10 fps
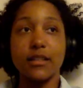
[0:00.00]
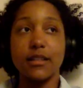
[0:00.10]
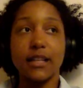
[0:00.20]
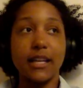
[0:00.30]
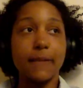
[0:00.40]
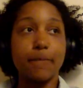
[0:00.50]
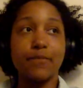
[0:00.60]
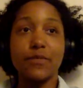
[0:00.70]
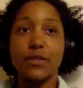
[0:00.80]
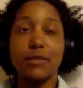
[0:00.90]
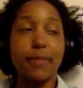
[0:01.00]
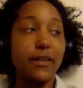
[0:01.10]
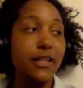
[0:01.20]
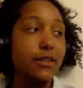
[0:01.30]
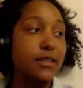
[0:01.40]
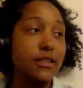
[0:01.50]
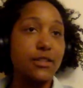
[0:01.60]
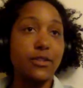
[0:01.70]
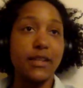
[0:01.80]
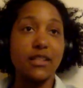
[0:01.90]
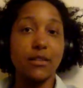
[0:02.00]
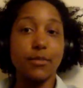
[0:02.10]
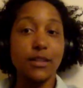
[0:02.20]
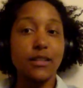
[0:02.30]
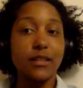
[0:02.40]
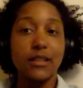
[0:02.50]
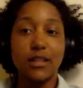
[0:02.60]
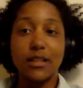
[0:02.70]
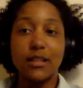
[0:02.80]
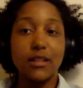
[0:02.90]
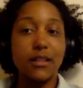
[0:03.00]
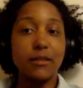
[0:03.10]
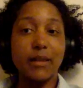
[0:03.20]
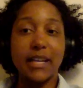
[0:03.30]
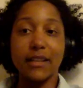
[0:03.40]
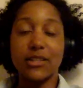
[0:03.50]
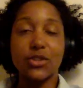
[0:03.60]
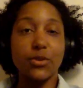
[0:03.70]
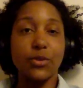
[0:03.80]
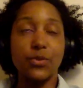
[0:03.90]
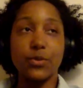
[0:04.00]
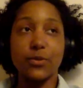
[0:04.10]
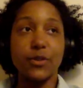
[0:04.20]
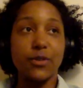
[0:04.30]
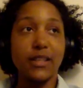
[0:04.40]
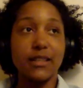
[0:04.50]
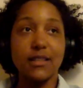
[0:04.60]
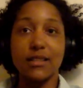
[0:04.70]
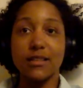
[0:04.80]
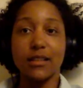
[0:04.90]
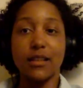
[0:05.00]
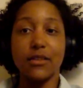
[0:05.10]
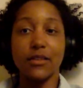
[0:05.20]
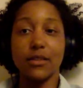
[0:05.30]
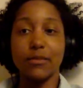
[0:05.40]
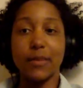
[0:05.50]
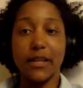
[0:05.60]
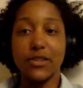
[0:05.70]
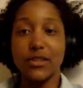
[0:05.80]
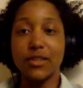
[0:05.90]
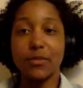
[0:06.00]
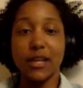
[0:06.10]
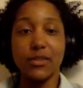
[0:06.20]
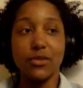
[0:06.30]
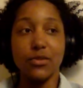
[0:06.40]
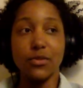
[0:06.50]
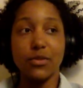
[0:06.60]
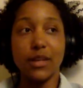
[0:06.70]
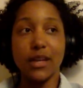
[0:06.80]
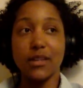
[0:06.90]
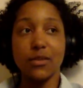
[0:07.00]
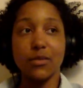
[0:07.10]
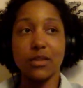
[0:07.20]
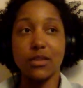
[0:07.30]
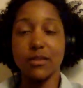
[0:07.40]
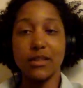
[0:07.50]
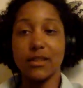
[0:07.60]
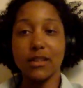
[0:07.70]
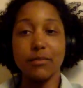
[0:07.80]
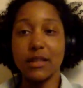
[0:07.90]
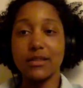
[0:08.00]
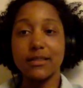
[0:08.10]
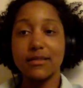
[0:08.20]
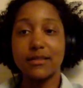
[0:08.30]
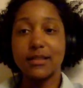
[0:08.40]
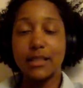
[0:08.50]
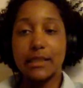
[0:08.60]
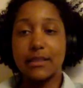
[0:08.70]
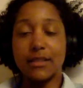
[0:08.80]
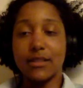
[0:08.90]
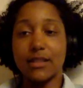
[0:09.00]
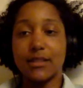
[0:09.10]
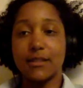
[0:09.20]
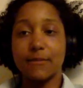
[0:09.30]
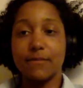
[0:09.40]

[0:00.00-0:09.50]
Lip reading: to, like, I barely looked at the terrain in the book. I, like, scrolled through a few things, like, on the pages, but I knew that I didn't want to know anything about it and just